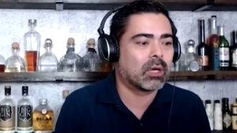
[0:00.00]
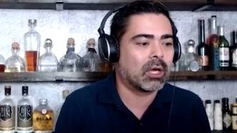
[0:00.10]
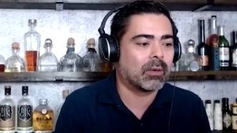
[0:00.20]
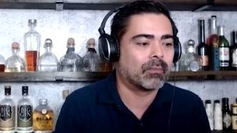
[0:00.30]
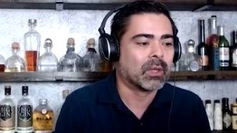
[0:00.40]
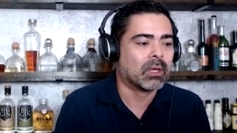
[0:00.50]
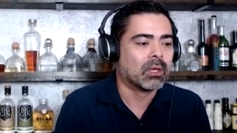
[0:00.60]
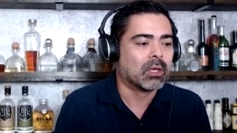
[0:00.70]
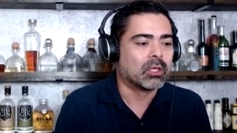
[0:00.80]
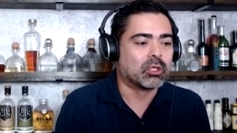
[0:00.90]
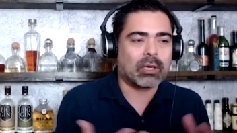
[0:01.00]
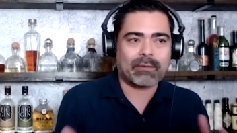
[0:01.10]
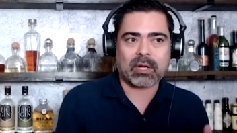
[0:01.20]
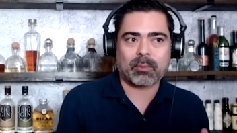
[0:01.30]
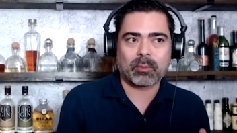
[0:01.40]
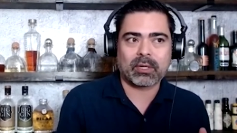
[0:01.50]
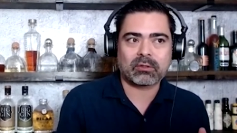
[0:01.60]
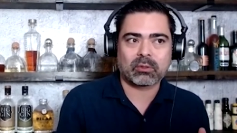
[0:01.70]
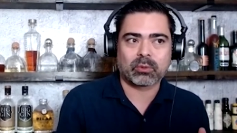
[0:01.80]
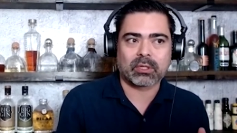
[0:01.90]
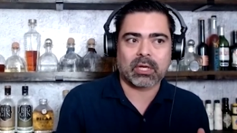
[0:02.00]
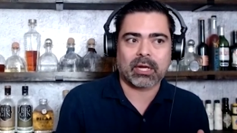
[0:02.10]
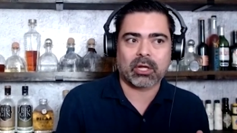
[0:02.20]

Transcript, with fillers: Um, do you have a couple minutes so we can kind